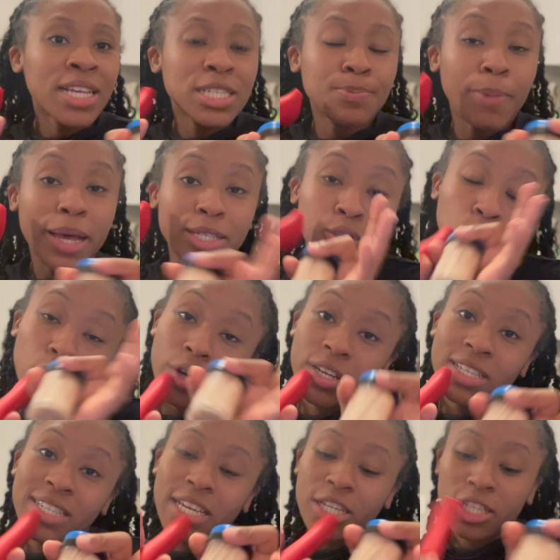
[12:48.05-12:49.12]
spice
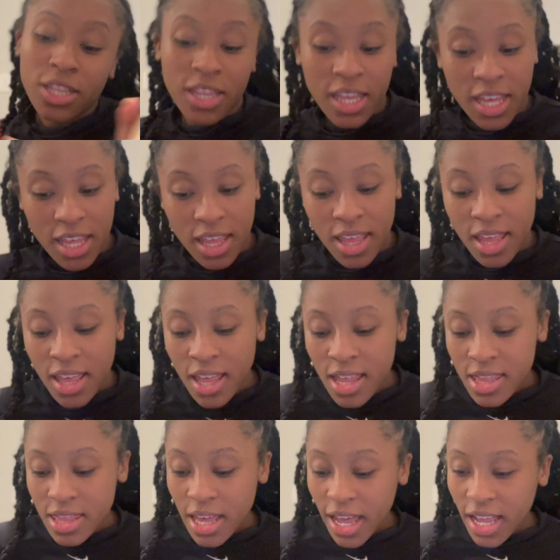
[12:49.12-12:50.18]
organization thing
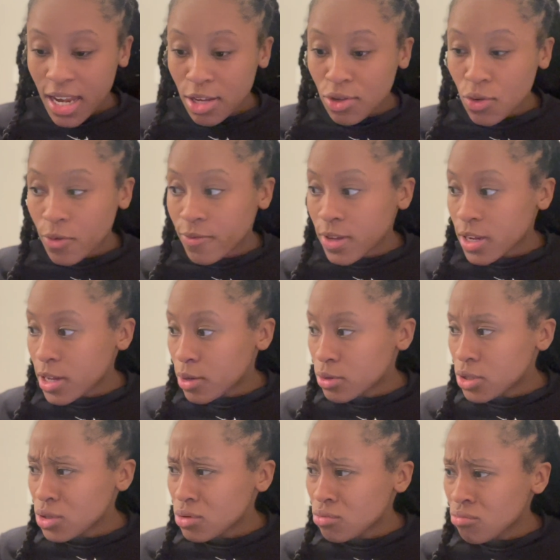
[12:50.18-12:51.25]
that I gotta do a video
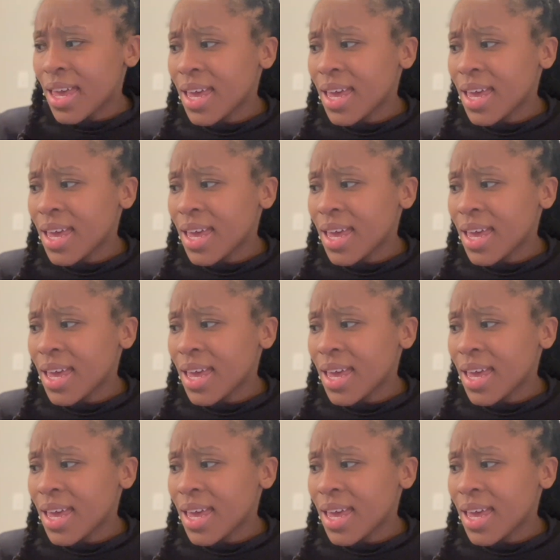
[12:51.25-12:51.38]
to,